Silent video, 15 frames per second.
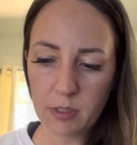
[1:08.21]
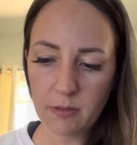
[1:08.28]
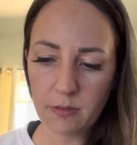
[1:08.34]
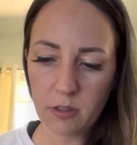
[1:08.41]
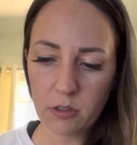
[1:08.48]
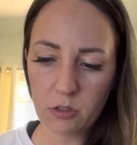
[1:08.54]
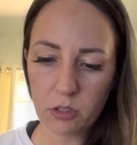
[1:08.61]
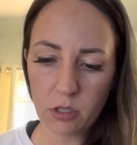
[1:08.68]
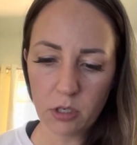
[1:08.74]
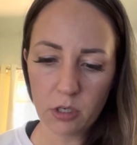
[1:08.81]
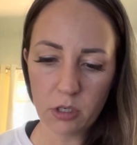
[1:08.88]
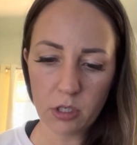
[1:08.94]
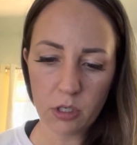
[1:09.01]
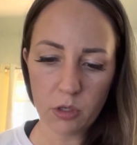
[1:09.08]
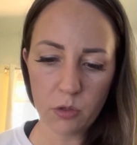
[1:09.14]
Have others
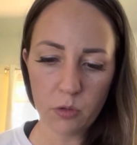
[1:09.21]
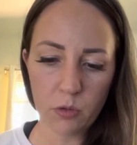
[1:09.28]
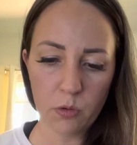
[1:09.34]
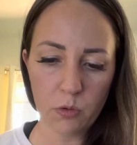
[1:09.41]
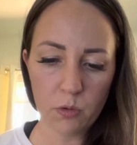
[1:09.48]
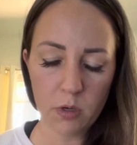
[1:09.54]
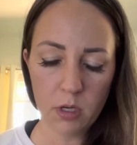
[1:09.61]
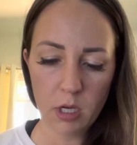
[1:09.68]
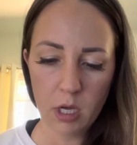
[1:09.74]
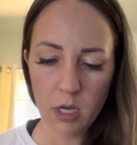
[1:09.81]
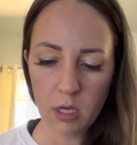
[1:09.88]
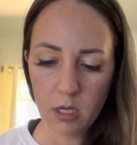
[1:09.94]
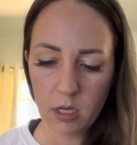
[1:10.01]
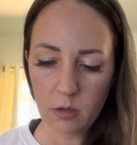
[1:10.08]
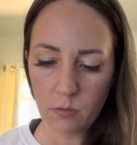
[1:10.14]
hurt you?
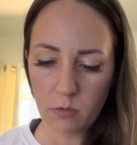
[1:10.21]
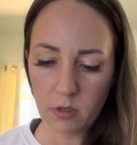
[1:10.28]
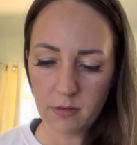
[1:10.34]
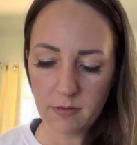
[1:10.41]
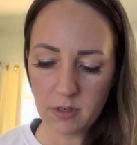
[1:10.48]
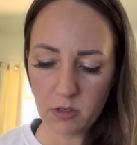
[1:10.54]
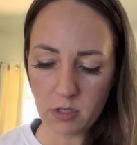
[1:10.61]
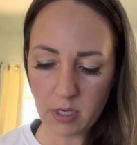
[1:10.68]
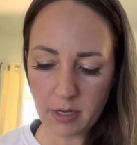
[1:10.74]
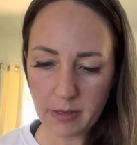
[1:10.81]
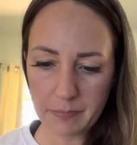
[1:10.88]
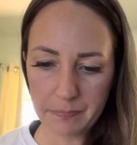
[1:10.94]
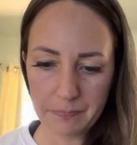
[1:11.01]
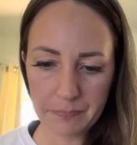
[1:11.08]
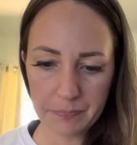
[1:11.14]
And what have you
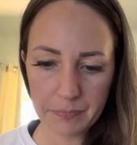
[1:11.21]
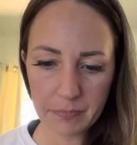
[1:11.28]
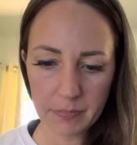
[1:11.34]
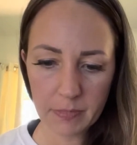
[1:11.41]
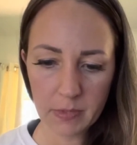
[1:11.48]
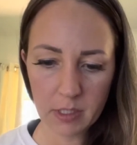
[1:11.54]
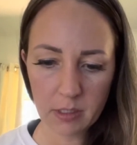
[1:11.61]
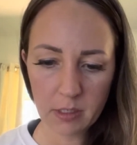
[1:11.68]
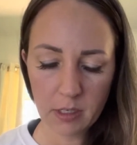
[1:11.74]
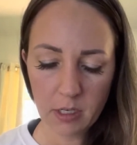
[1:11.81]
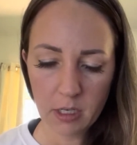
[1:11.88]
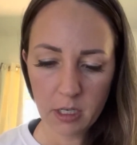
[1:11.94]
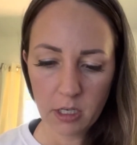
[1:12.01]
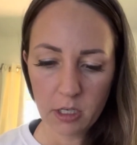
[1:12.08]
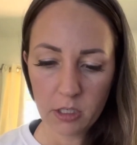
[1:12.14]
done?
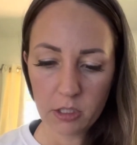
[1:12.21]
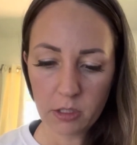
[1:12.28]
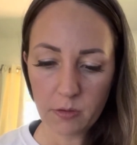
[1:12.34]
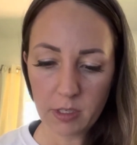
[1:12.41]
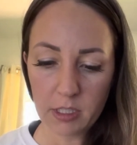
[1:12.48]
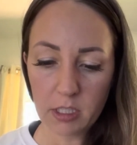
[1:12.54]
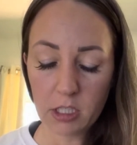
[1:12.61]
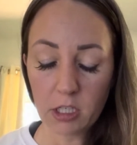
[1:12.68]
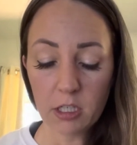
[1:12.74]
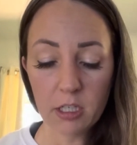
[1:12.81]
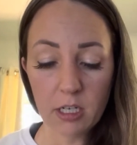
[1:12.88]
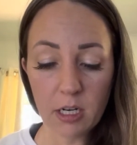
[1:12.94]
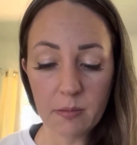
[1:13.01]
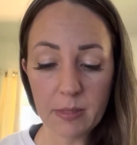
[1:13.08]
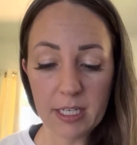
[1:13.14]
So I started
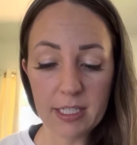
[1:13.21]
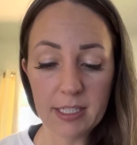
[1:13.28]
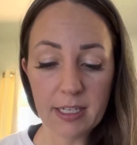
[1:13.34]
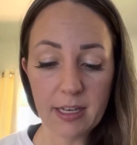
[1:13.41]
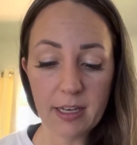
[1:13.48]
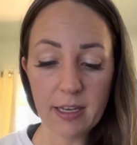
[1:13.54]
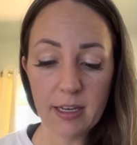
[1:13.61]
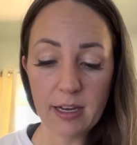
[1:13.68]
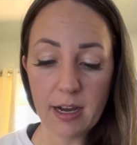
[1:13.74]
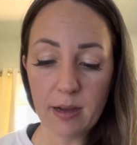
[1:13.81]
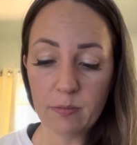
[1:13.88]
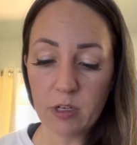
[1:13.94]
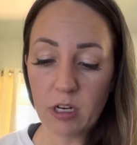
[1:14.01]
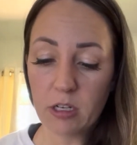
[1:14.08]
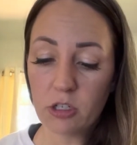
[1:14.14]
out by saying,
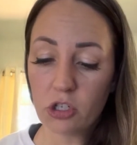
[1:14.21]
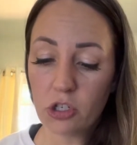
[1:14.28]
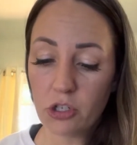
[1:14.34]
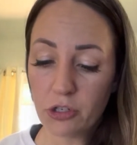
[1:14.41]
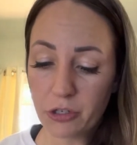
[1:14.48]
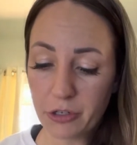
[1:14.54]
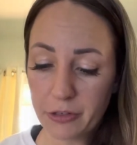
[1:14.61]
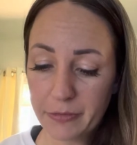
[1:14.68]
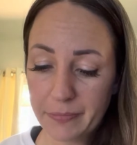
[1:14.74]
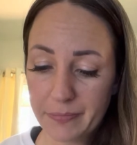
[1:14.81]
I'm not sure.